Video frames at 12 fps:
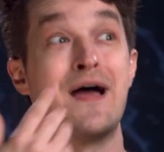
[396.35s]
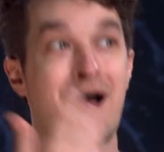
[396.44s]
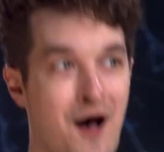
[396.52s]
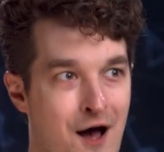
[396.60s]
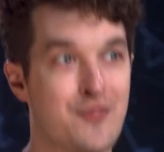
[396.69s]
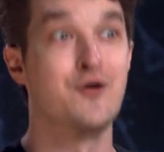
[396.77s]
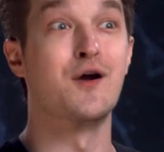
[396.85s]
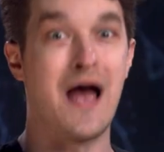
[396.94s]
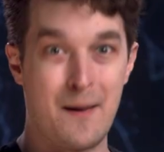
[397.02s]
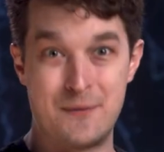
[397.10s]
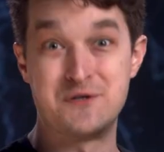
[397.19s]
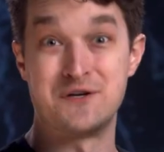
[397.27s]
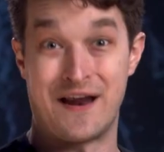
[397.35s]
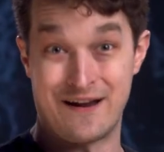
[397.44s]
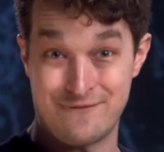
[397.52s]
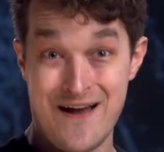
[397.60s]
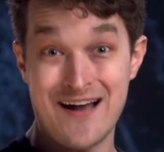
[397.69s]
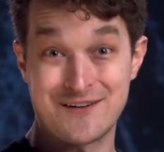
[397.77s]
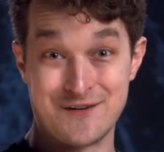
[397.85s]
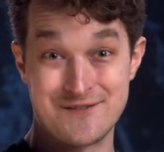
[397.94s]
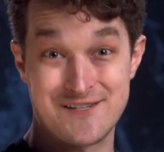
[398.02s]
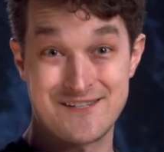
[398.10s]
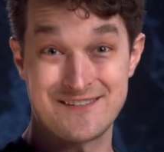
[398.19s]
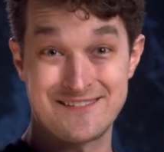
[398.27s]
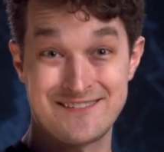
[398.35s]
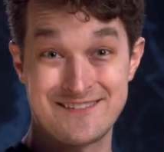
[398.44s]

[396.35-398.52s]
by other epigenetic factors.